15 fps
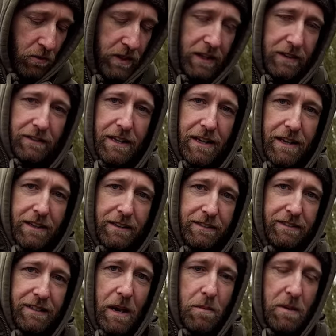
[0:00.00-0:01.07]
with it
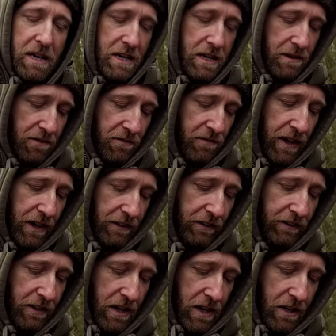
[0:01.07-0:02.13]
semi-fixed,